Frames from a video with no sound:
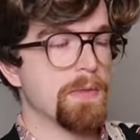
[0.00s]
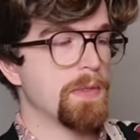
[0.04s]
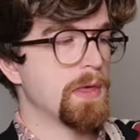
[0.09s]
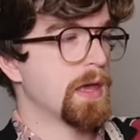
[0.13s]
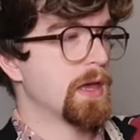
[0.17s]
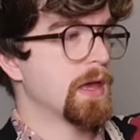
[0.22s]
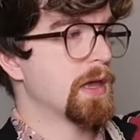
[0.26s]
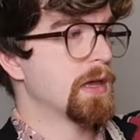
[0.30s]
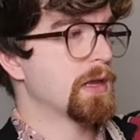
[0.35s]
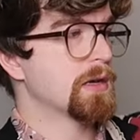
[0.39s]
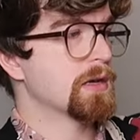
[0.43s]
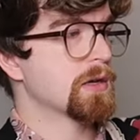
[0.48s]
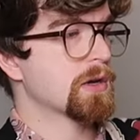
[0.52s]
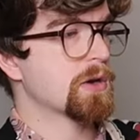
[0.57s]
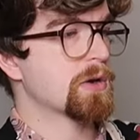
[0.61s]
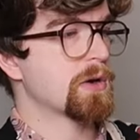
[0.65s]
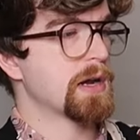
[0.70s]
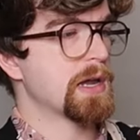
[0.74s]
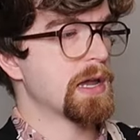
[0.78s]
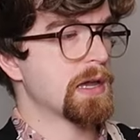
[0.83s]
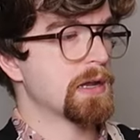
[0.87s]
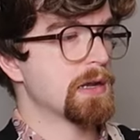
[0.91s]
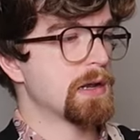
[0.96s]
then
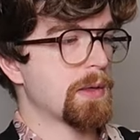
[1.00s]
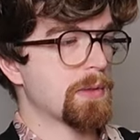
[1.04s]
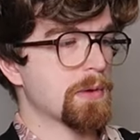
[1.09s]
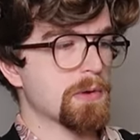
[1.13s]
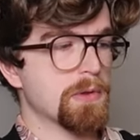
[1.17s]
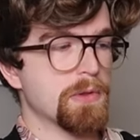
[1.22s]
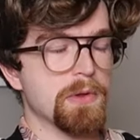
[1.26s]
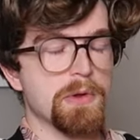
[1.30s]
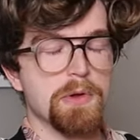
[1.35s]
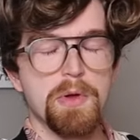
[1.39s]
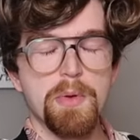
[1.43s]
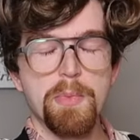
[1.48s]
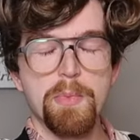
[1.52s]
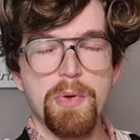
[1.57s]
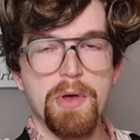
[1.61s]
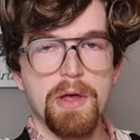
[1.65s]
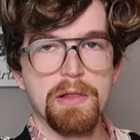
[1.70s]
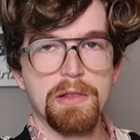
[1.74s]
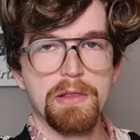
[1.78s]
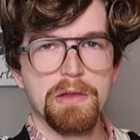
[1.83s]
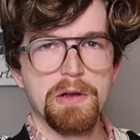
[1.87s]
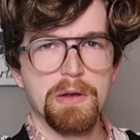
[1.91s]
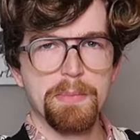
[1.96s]
create another loop
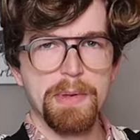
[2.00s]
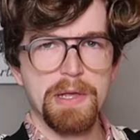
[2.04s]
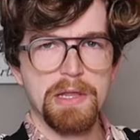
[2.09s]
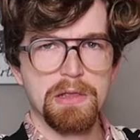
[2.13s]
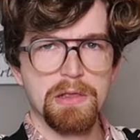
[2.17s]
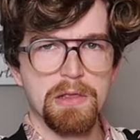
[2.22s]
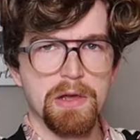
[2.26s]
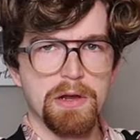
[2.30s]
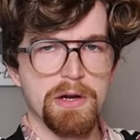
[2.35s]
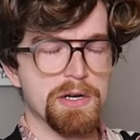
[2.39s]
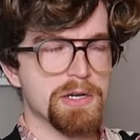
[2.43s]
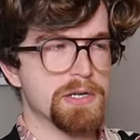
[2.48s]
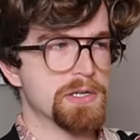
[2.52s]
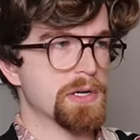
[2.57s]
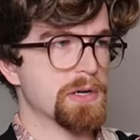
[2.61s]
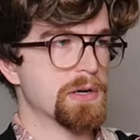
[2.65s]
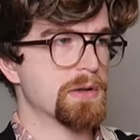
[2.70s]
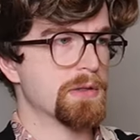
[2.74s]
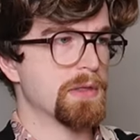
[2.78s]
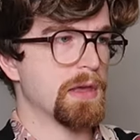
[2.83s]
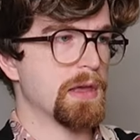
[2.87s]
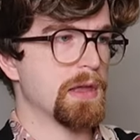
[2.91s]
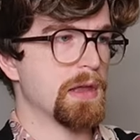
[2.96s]
a little bit
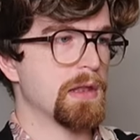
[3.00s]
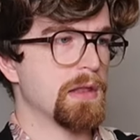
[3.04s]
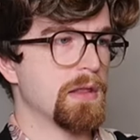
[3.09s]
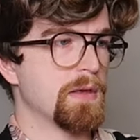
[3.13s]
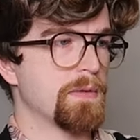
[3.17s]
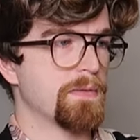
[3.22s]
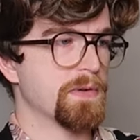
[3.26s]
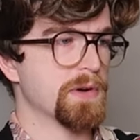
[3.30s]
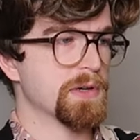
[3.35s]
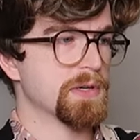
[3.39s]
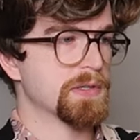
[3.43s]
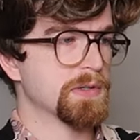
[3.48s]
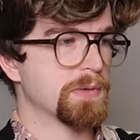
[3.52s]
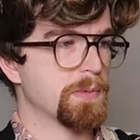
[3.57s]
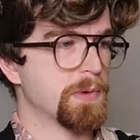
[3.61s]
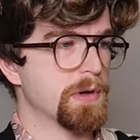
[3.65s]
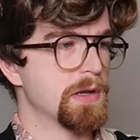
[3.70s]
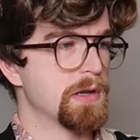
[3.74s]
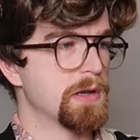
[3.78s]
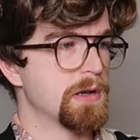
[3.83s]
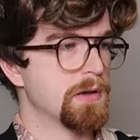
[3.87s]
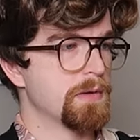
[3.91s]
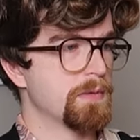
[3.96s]
larger than the first
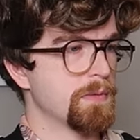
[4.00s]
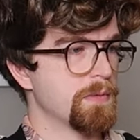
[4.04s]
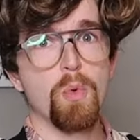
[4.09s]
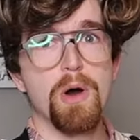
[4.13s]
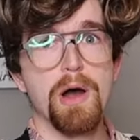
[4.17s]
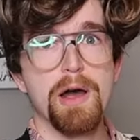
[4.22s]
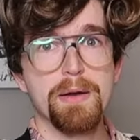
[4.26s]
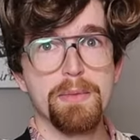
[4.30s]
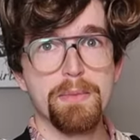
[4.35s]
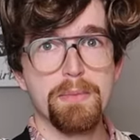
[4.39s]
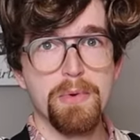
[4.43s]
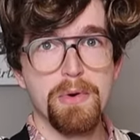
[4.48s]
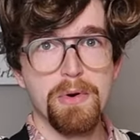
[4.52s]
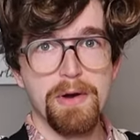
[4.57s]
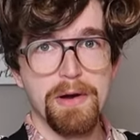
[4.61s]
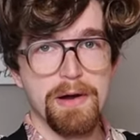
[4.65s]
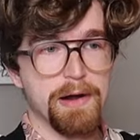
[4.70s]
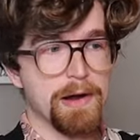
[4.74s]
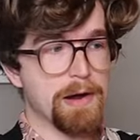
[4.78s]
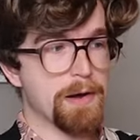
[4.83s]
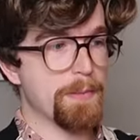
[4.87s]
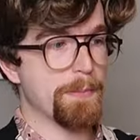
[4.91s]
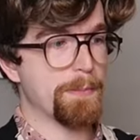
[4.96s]
one. One
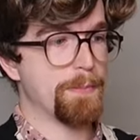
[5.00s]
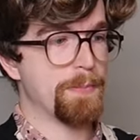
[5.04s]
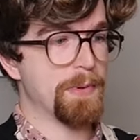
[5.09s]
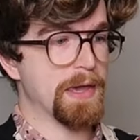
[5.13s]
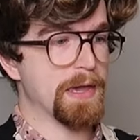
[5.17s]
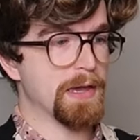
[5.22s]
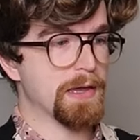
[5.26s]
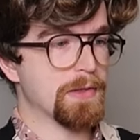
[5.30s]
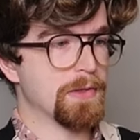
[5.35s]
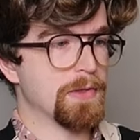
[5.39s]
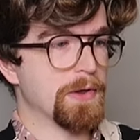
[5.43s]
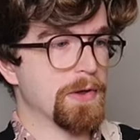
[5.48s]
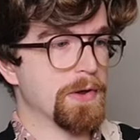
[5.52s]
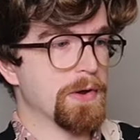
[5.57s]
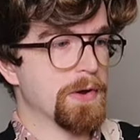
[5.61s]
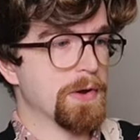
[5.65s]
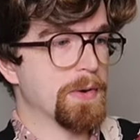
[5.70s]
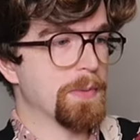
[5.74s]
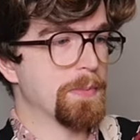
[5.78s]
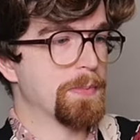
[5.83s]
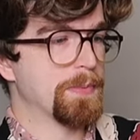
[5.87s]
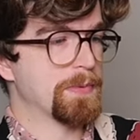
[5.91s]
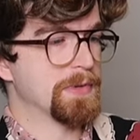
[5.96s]
more big
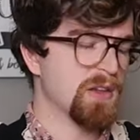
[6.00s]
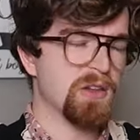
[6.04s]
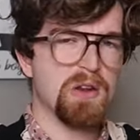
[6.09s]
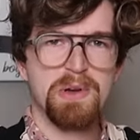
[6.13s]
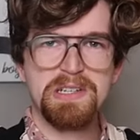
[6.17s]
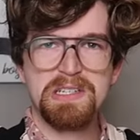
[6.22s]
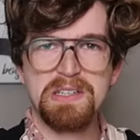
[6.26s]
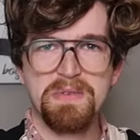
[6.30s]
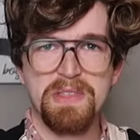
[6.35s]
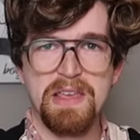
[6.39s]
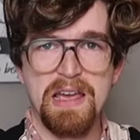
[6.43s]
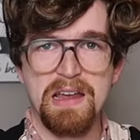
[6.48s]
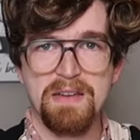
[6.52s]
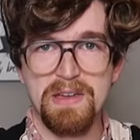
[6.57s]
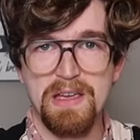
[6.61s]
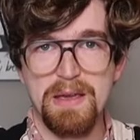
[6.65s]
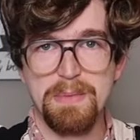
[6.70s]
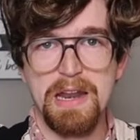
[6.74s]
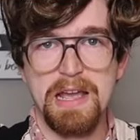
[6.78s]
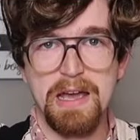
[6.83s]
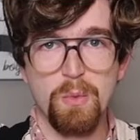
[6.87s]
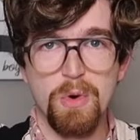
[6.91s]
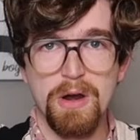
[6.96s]
loop. You know what, just for the heck of
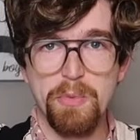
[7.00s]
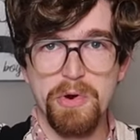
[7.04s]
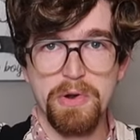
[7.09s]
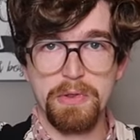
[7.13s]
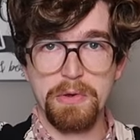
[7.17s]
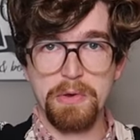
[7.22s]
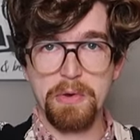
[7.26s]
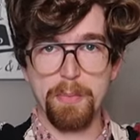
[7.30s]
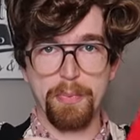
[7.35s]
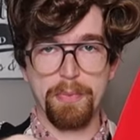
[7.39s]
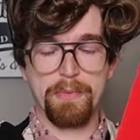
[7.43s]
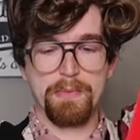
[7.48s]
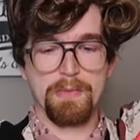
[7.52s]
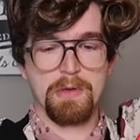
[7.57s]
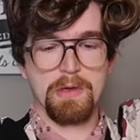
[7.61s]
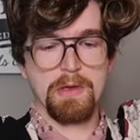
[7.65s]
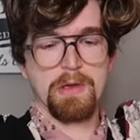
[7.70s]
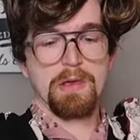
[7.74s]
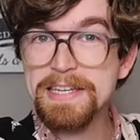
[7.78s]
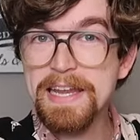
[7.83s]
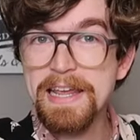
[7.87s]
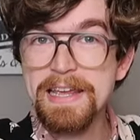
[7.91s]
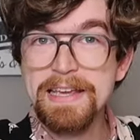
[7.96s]
it, I'm gonna add one more loop.
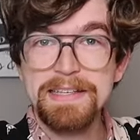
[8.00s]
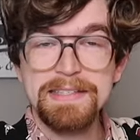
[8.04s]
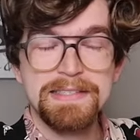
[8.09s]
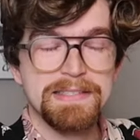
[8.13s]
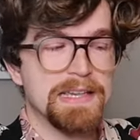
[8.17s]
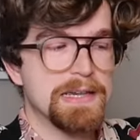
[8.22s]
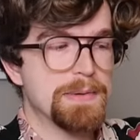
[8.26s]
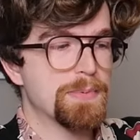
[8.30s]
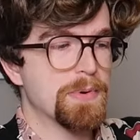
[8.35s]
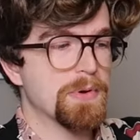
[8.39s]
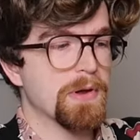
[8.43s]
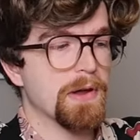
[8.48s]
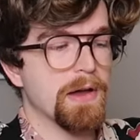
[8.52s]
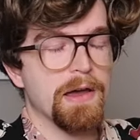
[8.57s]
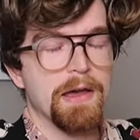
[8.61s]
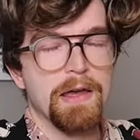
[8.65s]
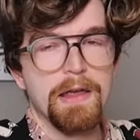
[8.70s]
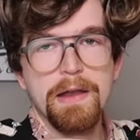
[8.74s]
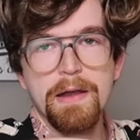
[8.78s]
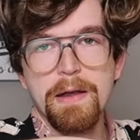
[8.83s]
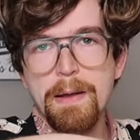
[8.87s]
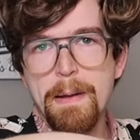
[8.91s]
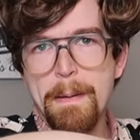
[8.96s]
Take a staple
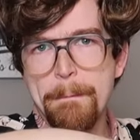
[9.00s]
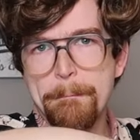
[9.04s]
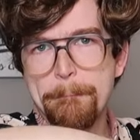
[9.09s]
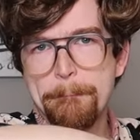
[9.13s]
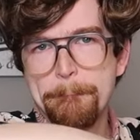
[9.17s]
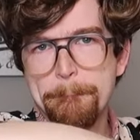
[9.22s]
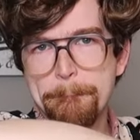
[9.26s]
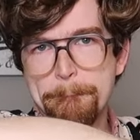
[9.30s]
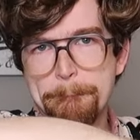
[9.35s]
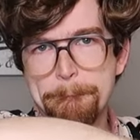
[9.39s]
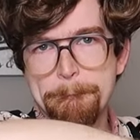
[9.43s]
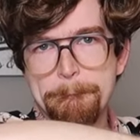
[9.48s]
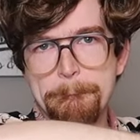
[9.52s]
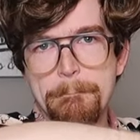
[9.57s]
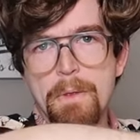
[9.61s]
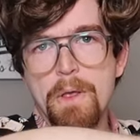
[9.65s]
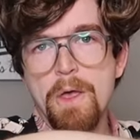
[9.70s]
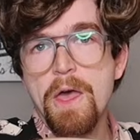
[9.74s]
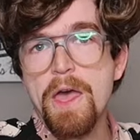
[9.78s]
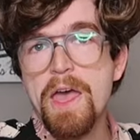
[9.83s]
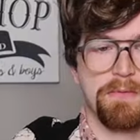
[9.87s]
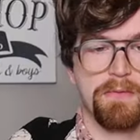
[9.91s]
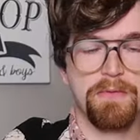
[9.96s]
gun,
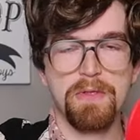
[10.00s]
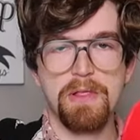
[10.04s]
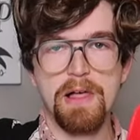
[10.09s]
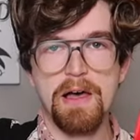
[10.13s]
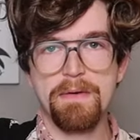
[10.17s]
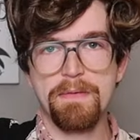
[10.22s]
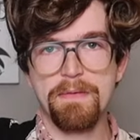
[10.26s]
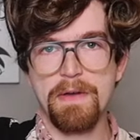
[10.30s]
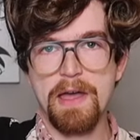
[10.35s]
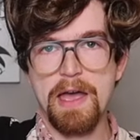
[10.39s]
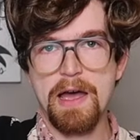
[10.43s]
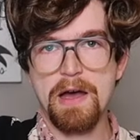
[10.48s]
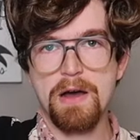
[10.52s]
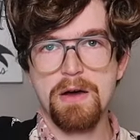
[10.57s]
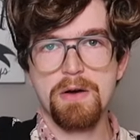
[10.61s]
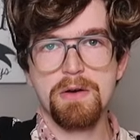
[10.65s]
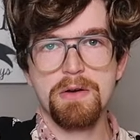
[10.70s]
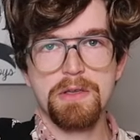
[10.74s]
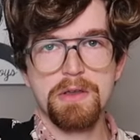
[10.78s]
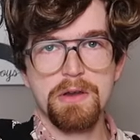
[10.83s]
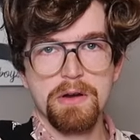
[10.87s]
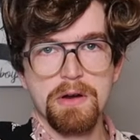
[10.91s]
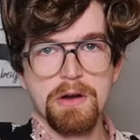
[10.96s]
fluff
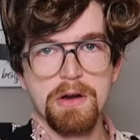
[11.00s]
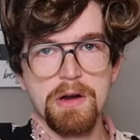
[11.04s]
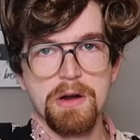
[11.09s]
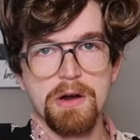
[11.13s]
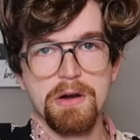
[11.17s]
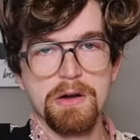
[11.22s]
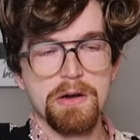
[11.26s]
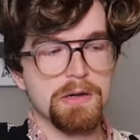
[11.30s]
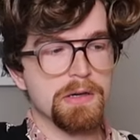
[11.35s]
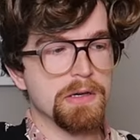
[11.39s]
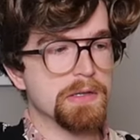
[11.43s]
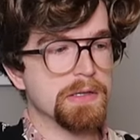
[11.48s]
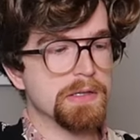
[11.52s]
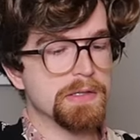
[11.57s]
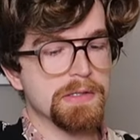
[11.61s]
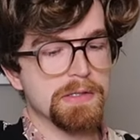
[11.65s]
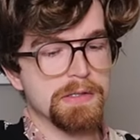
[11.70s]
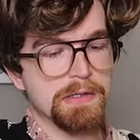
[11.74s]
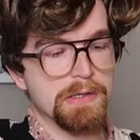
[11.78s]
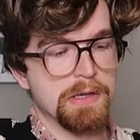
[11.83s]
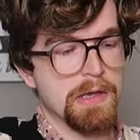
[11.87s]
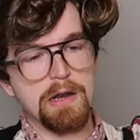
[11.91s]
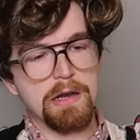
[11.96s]
out your
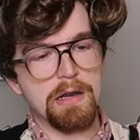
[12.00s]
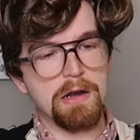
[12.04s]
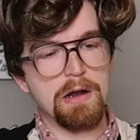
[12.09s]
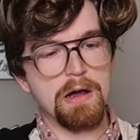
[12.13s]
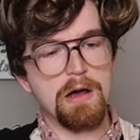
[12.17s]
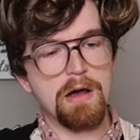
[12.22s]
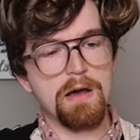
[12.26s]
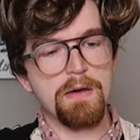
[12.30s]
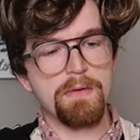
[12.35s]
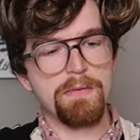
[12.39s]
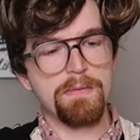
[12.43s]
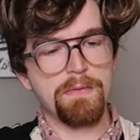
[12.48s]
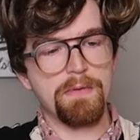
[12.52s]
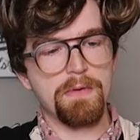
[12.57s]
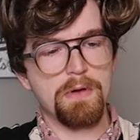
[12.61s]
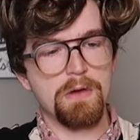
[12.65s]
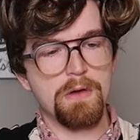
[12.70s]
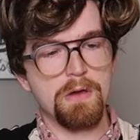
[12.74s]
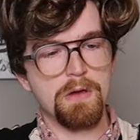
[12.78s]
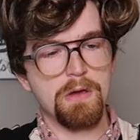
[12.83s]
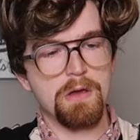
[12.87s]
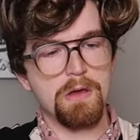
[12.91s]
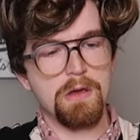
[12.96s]
curls, cut it off
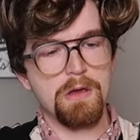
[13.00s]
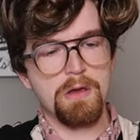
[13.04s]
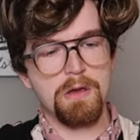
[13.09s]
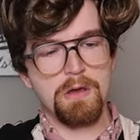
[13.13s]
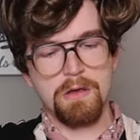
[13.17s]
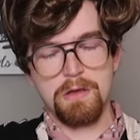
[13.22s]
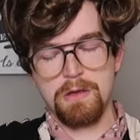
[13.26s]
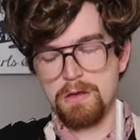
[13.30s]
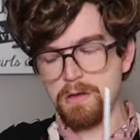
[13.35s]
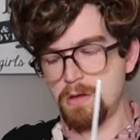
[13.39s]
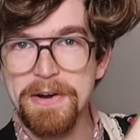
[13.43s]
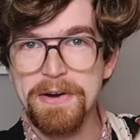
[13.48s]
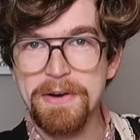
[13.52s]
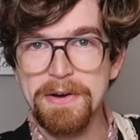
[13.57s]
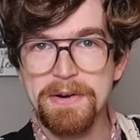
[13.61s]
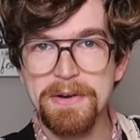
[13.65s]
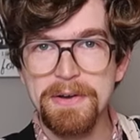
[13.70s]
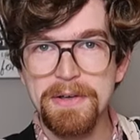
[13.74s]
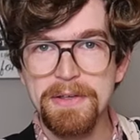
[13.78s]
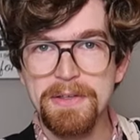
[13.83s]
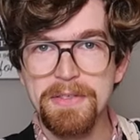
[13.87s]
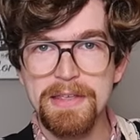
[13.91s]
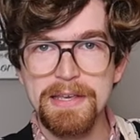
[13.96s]

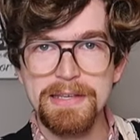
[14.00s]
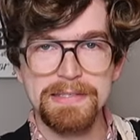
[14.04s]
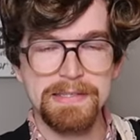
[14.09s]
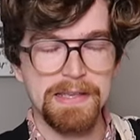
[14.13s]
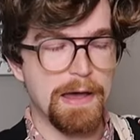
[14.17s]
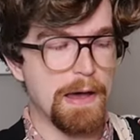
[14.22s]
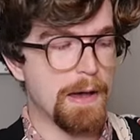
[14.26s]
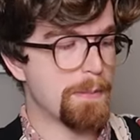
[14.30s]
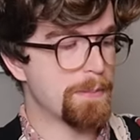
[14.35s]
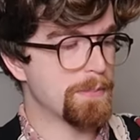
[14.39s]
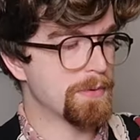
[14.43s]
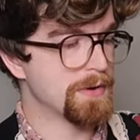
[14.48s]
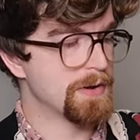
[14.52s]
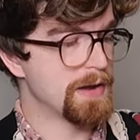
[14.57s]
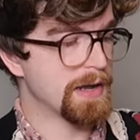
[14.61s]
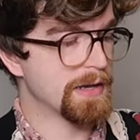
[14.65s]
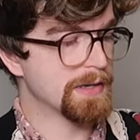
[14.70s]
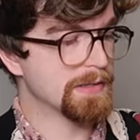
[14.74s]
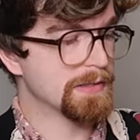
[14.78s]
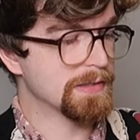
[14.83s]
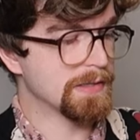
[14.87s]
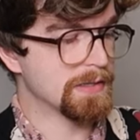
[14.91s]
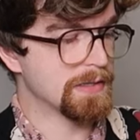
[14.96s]
curl this up
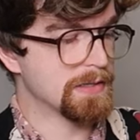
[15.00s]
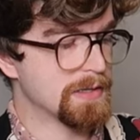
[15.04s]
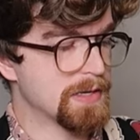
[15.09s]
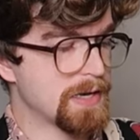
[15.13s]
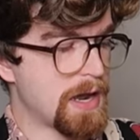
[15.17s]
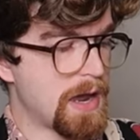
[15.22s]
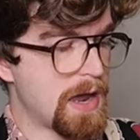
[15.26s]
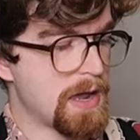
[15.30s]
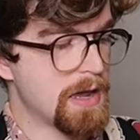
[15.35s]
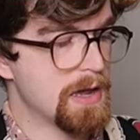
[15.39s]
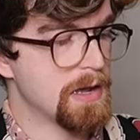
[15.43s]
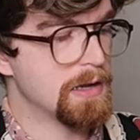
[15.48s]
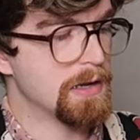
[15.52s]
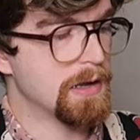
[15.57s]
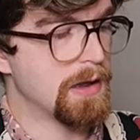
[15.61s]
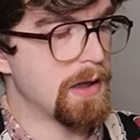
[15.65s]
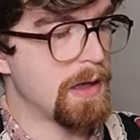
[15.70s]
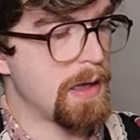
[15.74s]
nice and tight